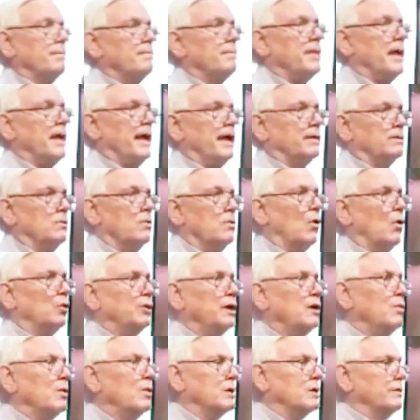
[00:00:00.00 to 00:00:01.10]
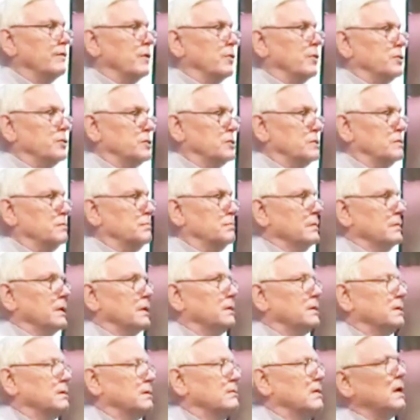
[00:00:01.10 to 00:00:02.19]
that only one of those,
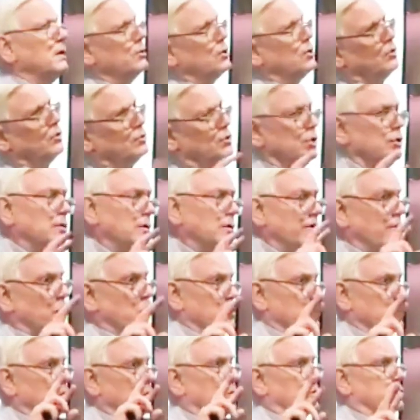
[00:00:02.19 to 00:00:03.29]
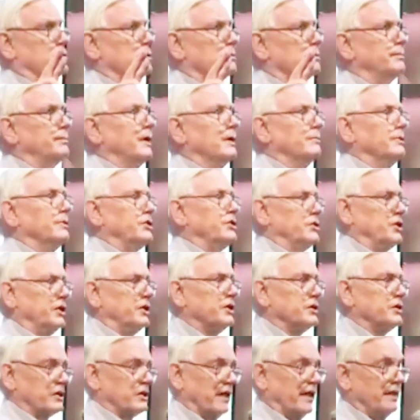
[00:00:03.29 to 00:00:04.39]
well, no, two of those works were published in
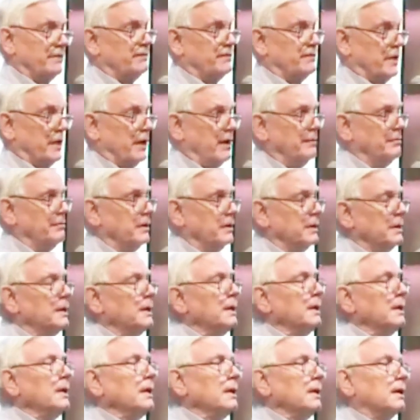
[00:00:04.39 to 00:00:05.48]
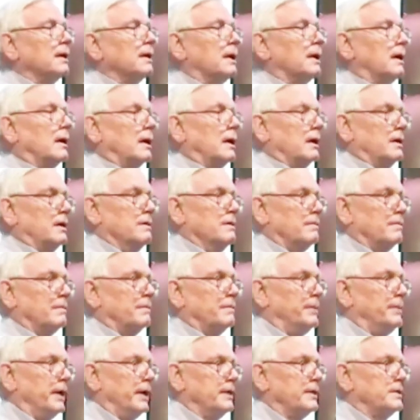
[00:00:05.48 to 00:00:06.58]
his lifetime,
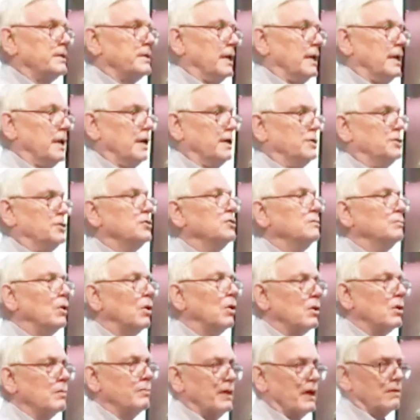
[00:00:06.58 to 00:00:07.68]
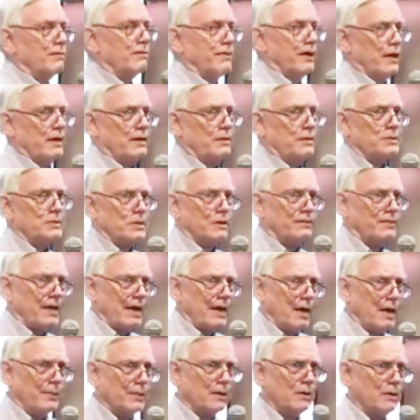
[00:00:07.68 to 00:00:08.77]
but two more big volumes of
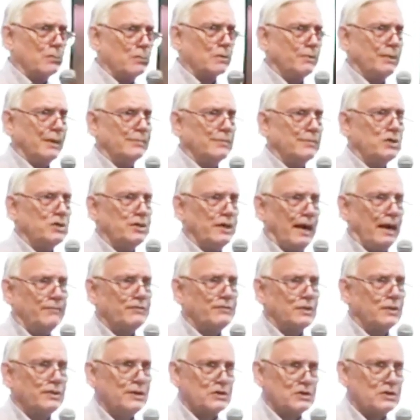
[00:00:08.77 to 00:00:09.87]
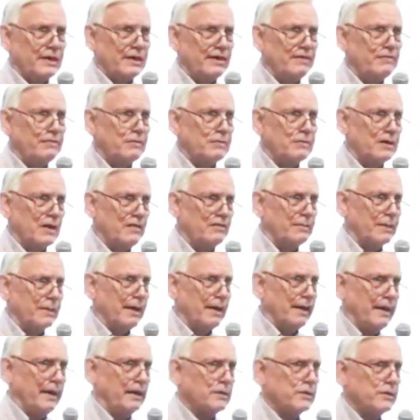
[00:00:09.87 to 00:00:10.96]
Capital were published after his death by
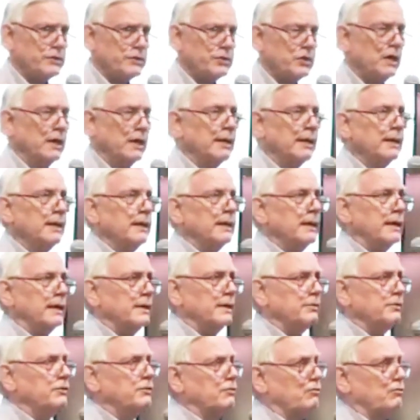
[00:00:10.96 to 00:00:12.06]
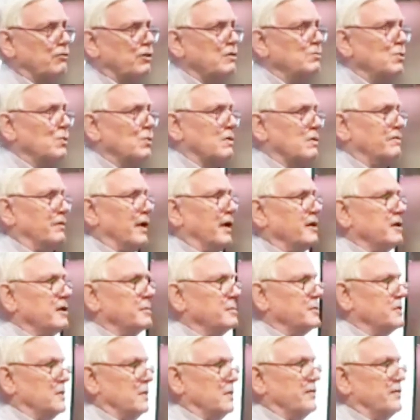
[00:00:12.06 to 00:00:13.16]
Engels. And three more
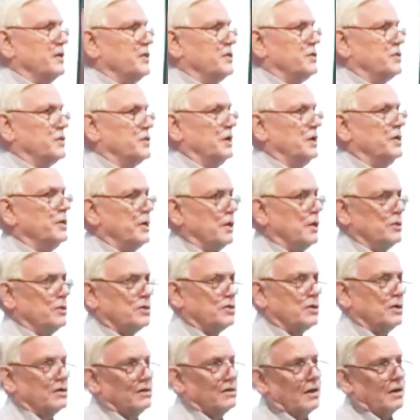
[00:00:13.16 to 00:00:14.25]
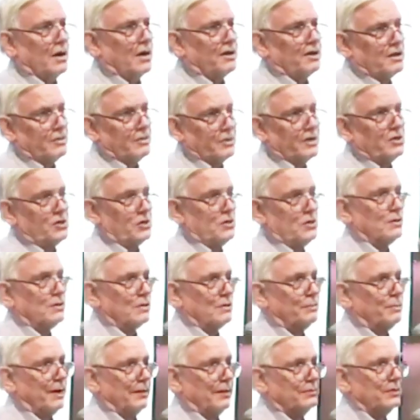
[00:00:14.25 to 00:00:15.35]
volumes of his notes and arguments
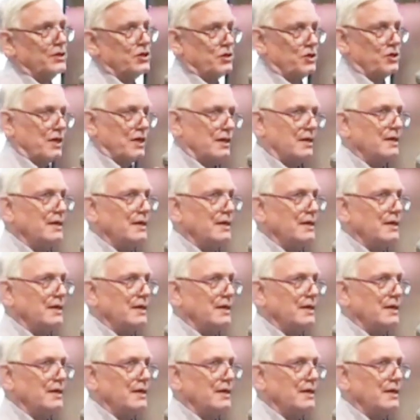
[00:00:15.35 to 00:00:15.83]
were published